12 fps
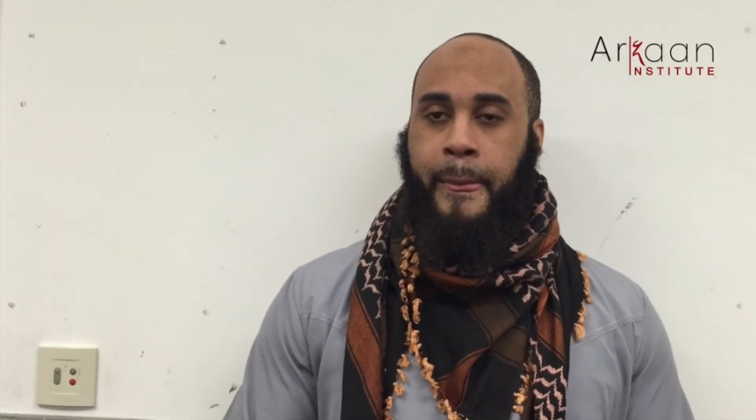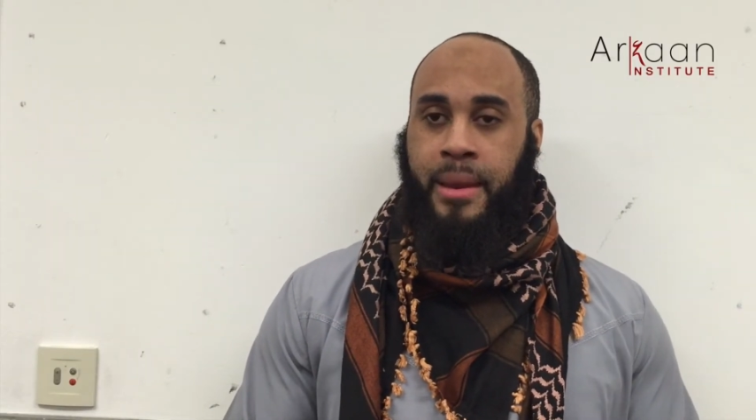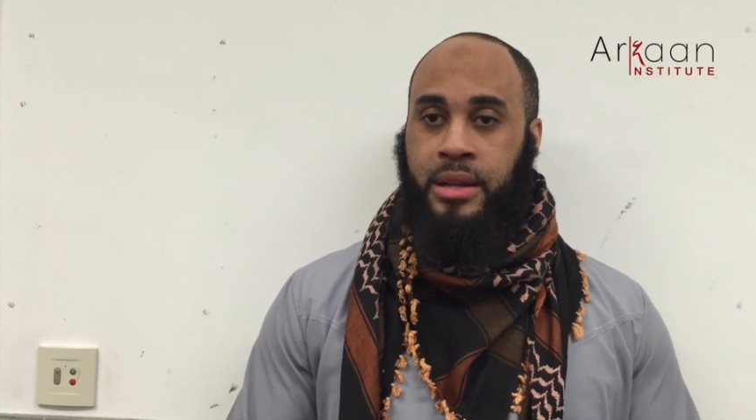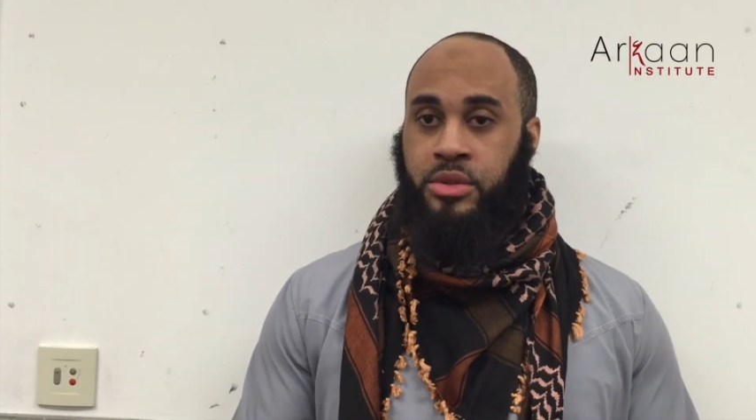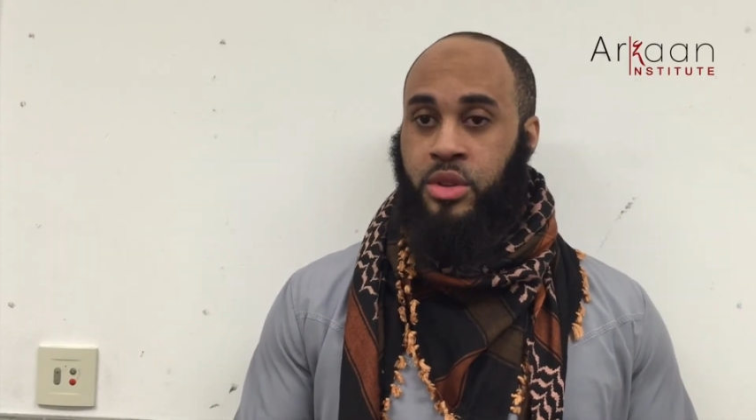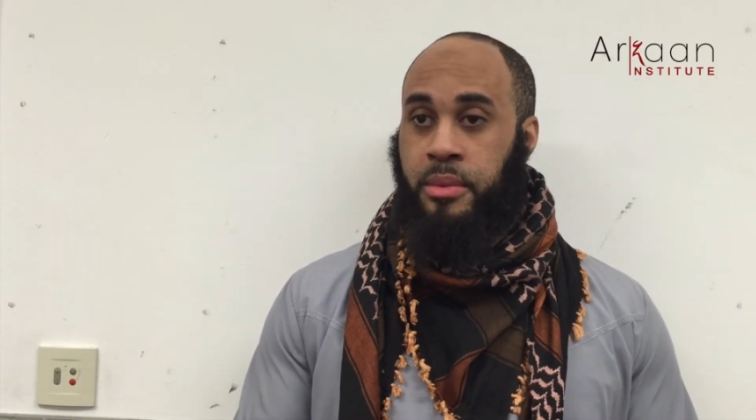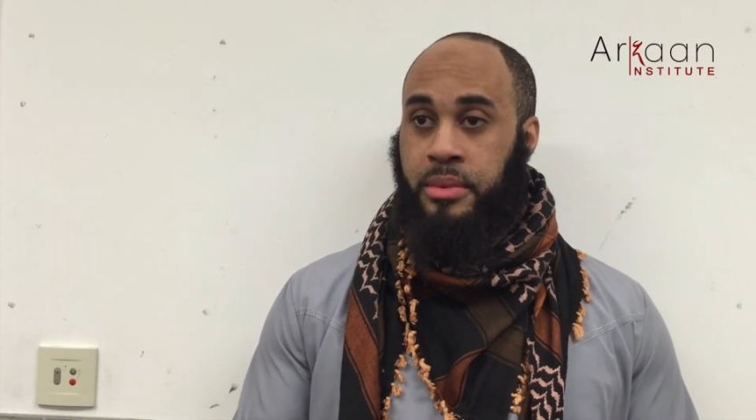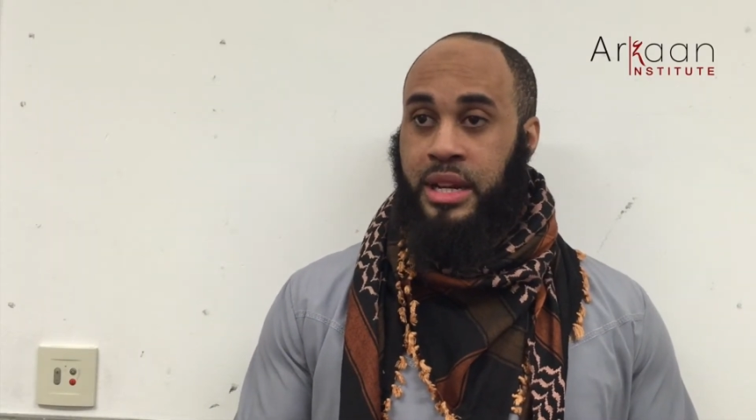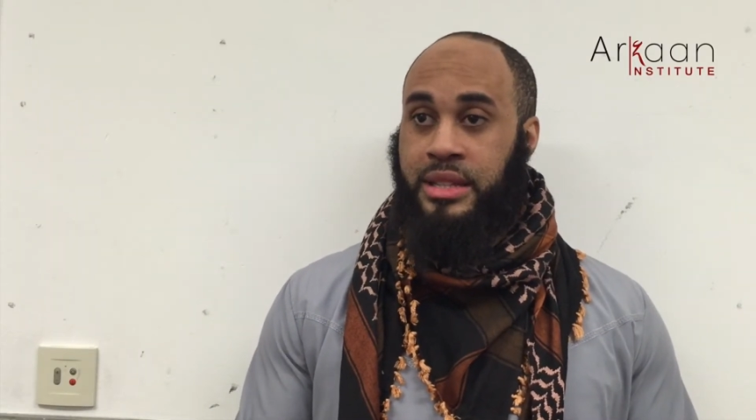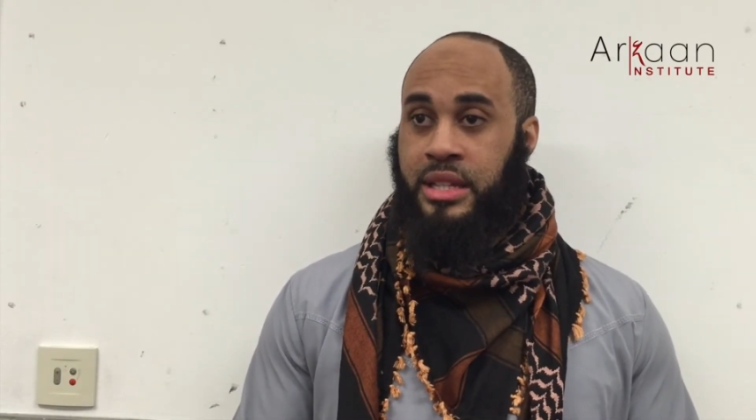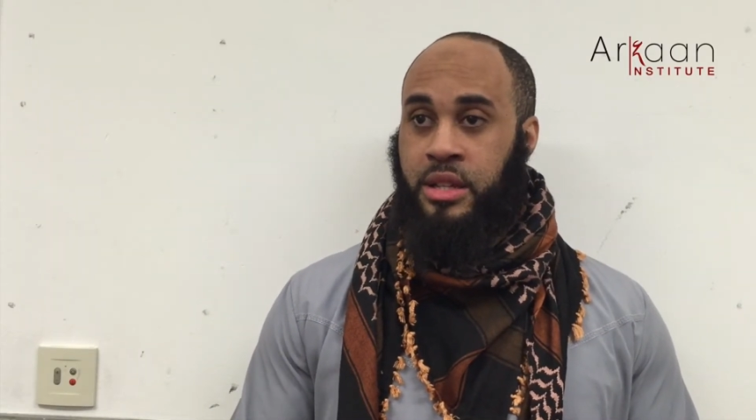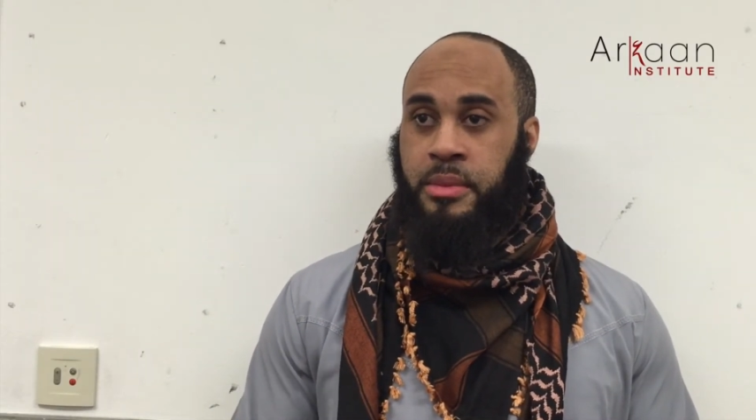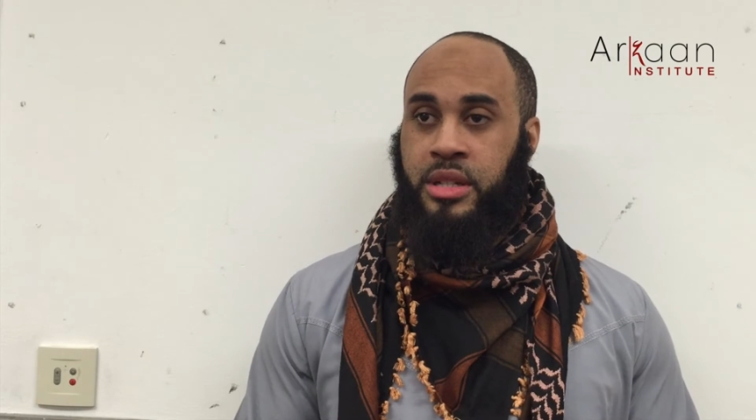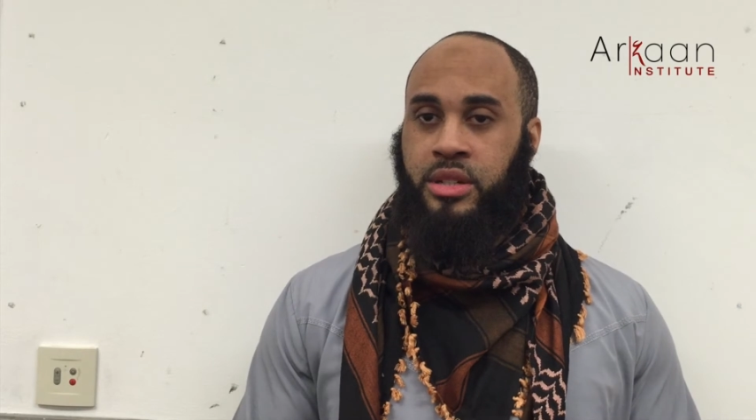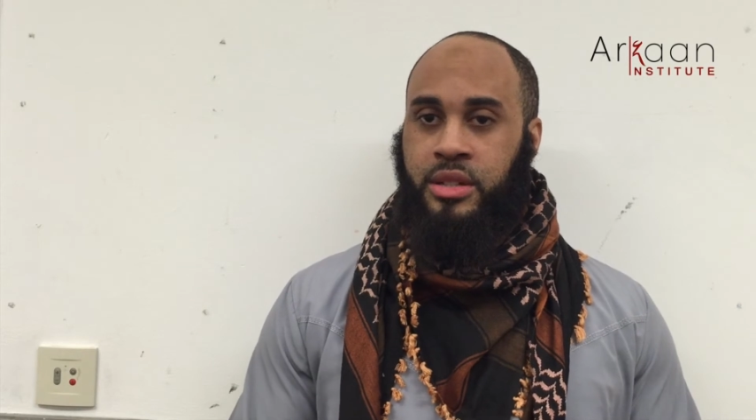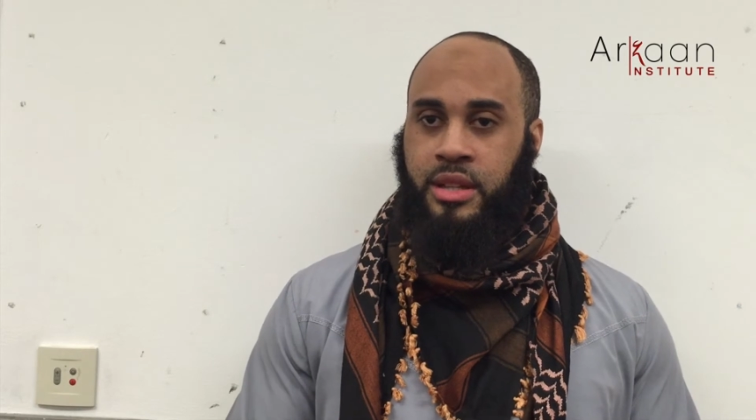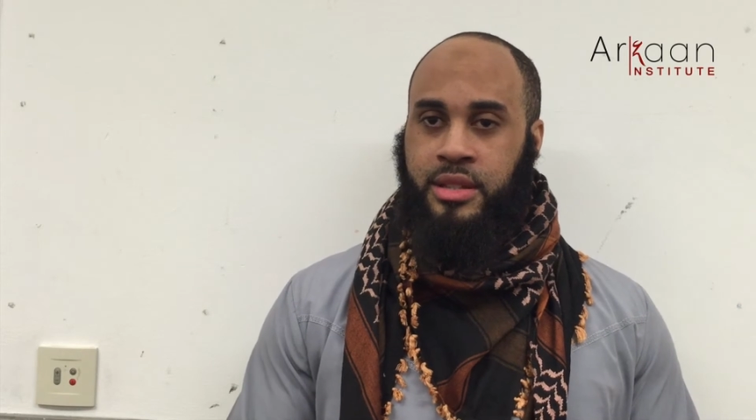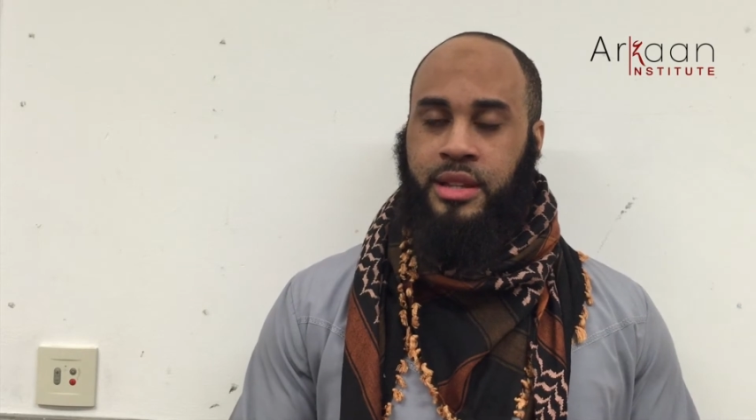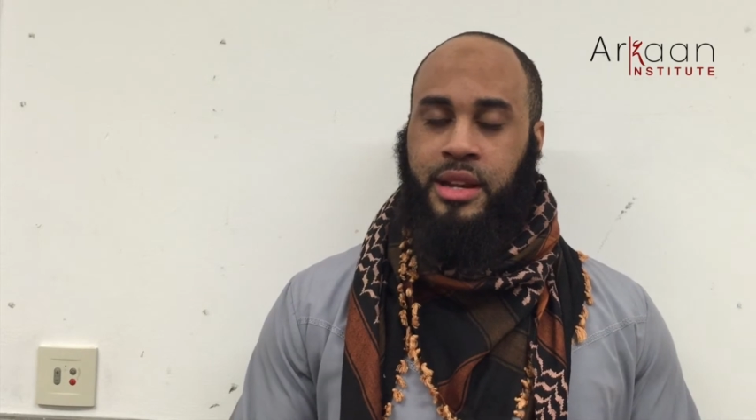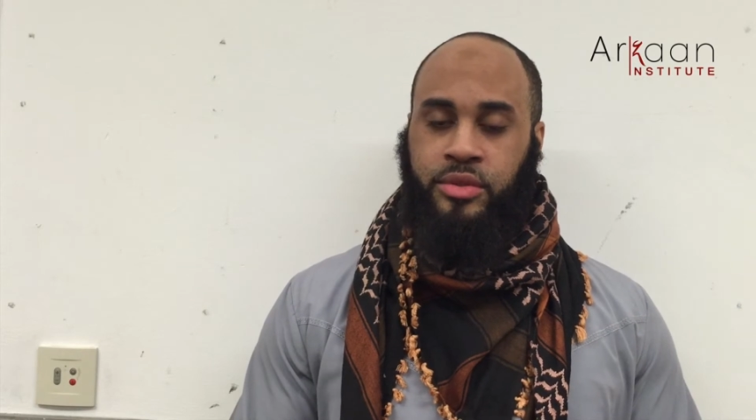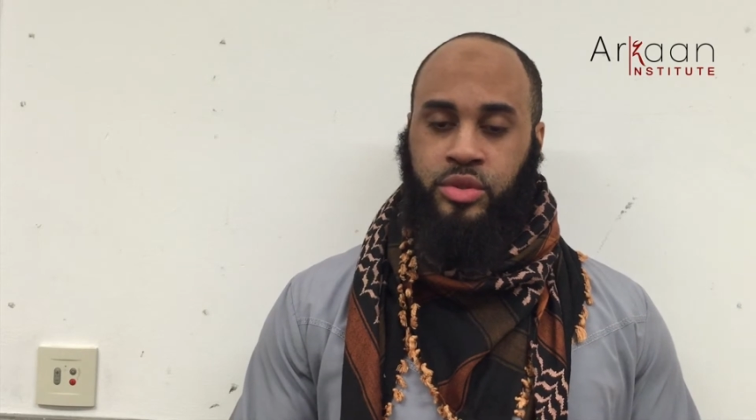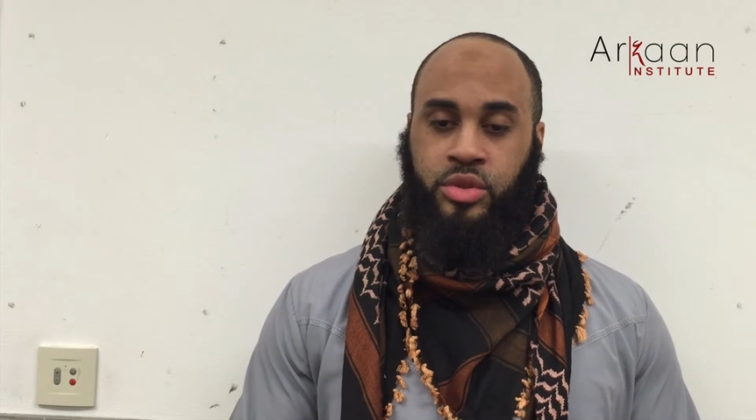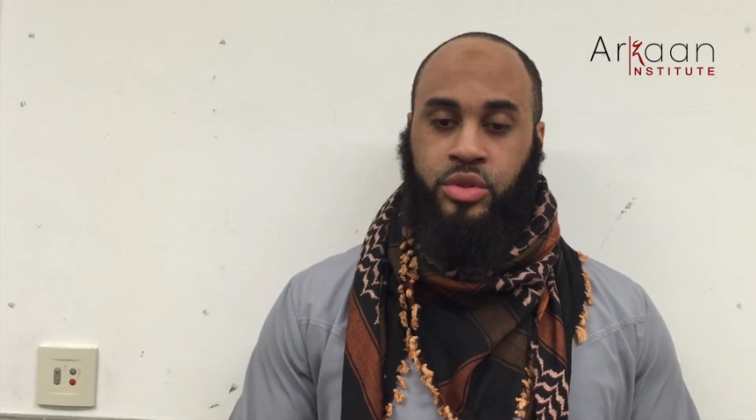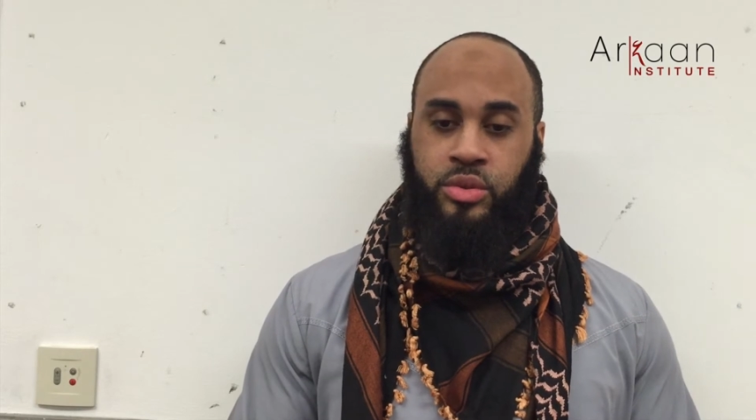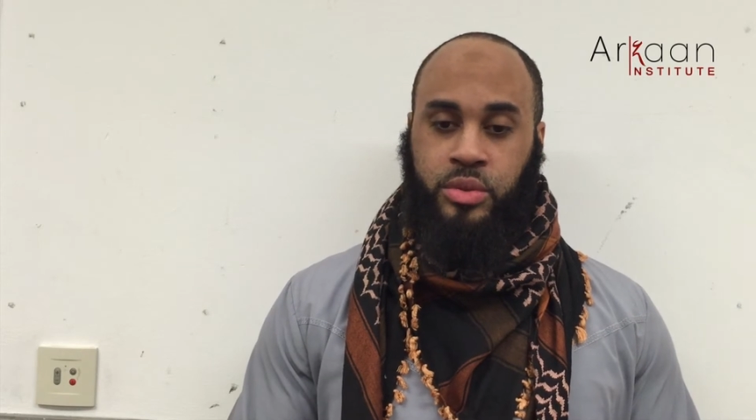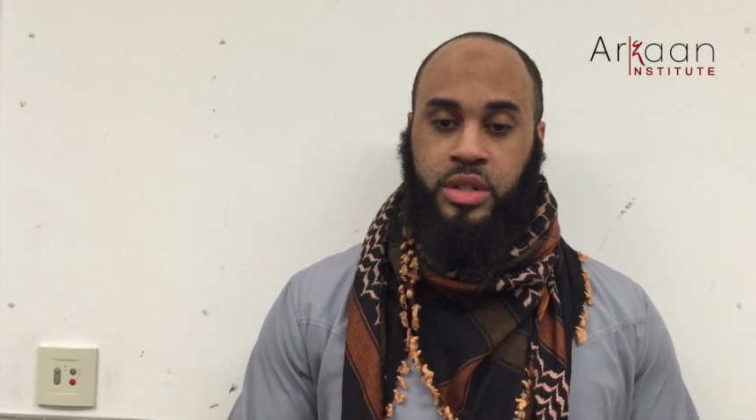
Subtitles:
and so I'm glad that you mentioned that there's a level 2,